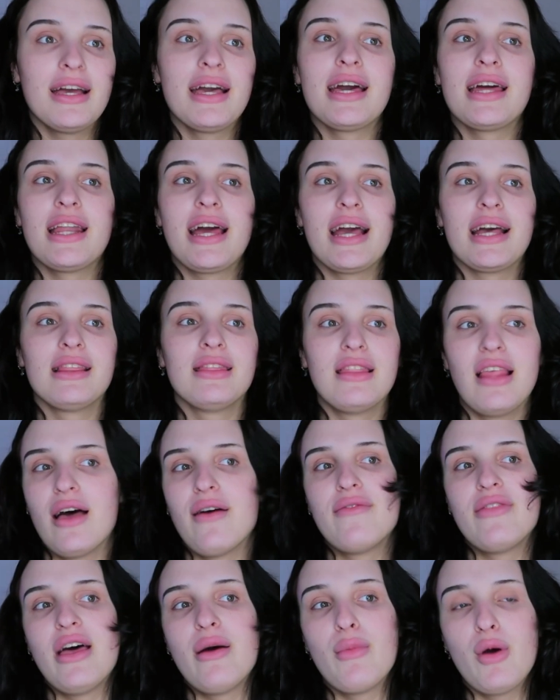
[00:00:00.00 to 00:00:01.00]
and I
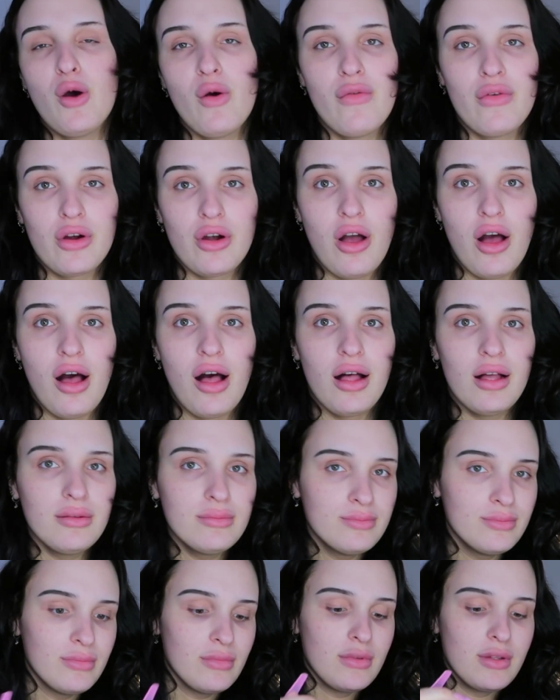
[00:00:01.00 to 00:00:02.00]
love them
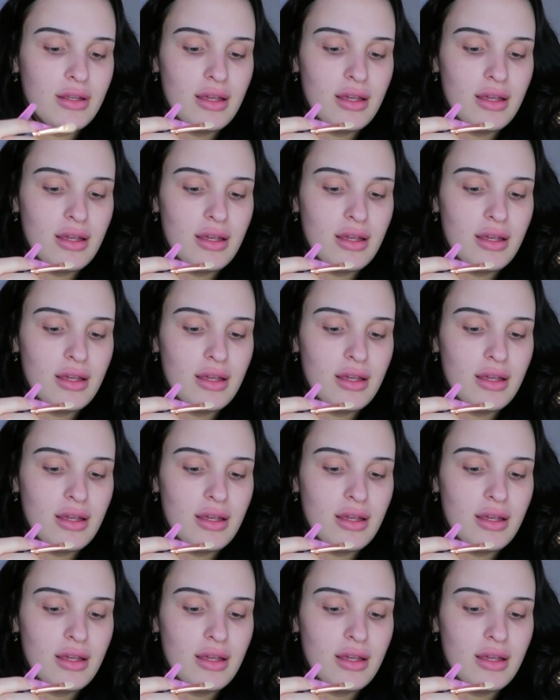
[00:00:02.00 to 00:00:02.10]
overall.